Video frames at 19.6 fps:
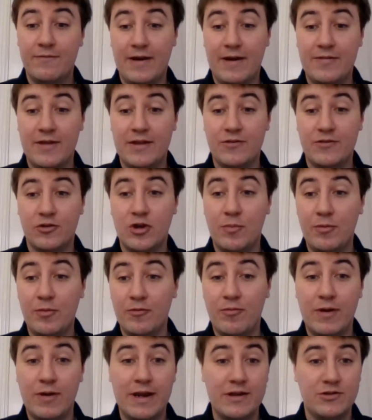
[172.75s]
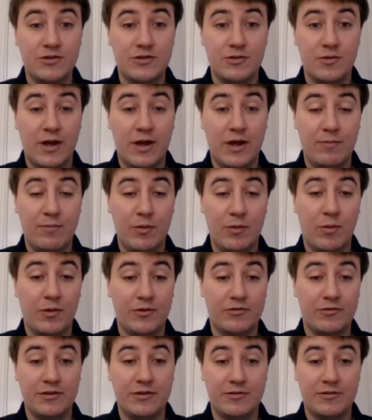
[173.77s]
In fact, there's a couple of ways we
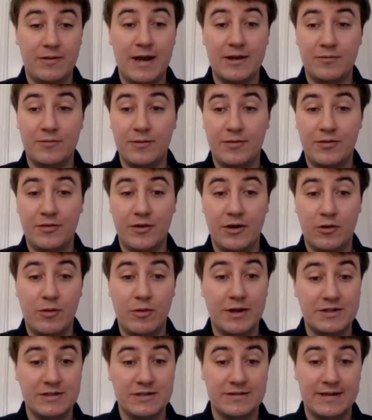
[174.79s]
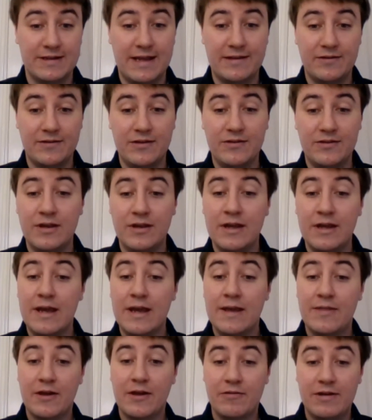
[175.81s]
want to interact with the questions and answers.
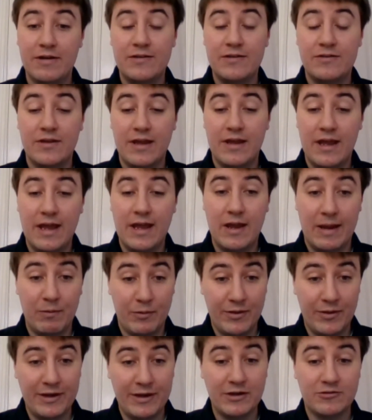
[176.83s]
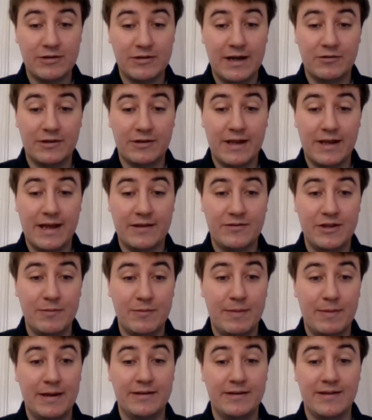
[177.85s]
There is, within Crowdcast, the
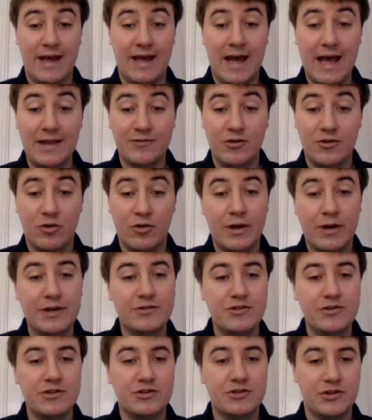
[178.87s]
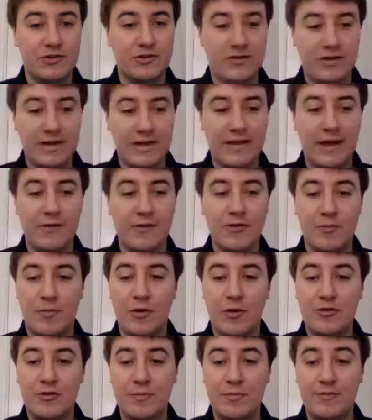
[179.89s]
ability to ask a question. You should see that at the
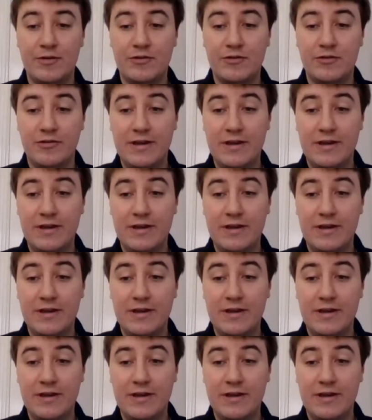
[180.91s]
bottom of your